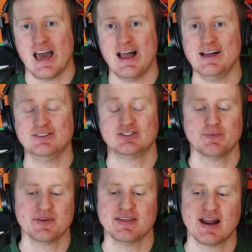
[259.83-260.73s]
And
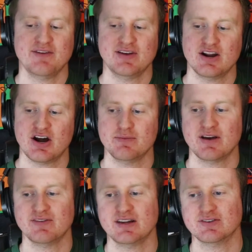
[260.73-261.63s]
something that I've hit on in
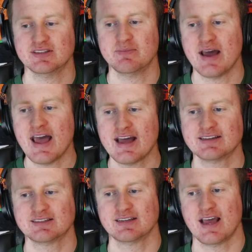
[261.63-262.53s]
my videos in the
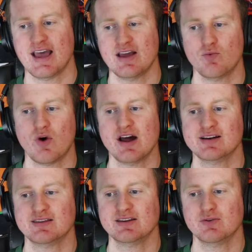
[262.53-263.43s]
past, and why
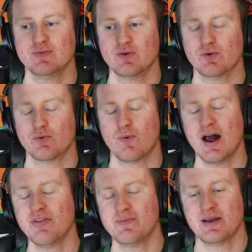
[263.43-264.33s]
I think it would have been
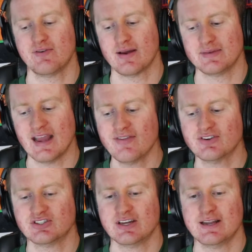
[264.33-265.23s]
worthwhile to pay Robby
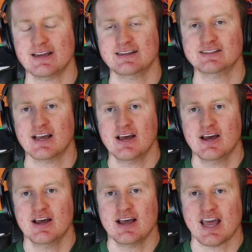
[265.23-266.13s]
Anderson, is
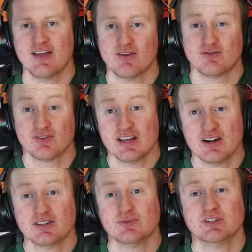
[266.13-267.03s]
in the 3
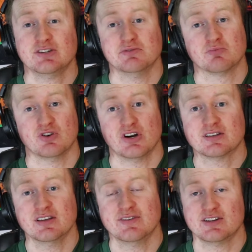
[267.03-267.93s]
years in which he was
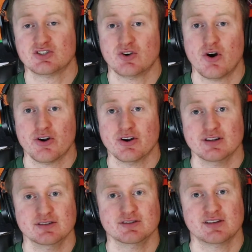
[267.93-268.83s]
productive and a starter
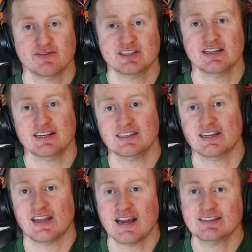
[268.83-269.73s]
in 17,
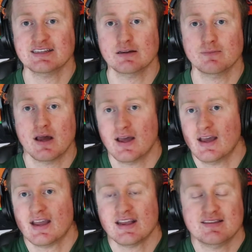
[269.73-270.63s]
18, and 19,
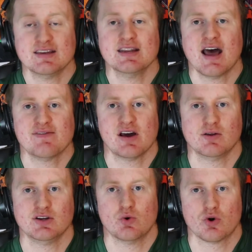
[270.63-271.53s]
he didn't have a
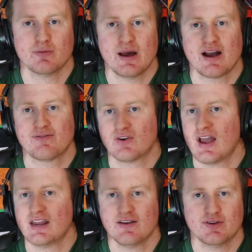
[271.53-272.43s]
healthy quarterback for
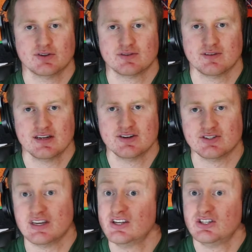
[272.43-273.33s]
any of those 3
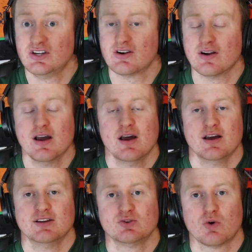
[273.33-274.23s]
years. Each year,
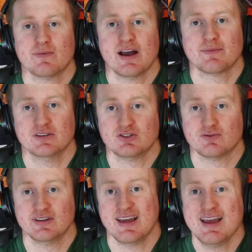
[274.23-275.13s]
his quarterback missed
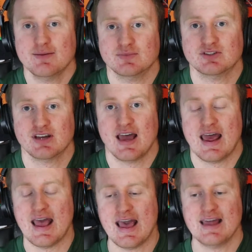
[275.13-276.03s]
3 games.
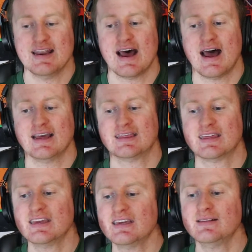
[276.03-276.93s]
And I
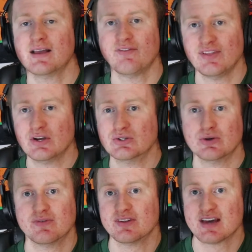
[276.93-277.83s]
think he definitely goes
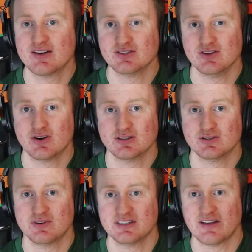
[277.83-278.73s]
over 1,000 yards in
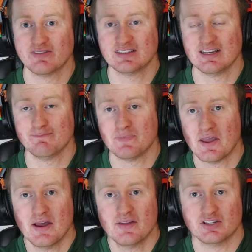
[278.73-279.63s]
2017.
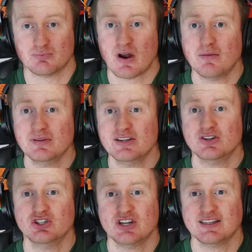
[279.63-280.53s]
There's probably a
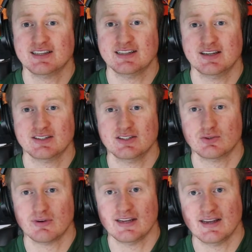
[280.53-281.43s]
good chance that he does it in
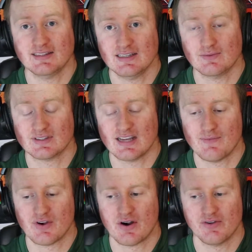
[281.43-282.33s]
2018 with
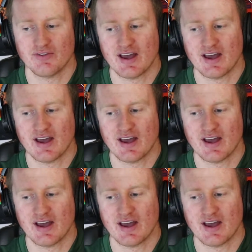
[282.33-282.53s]
Sam Darnold.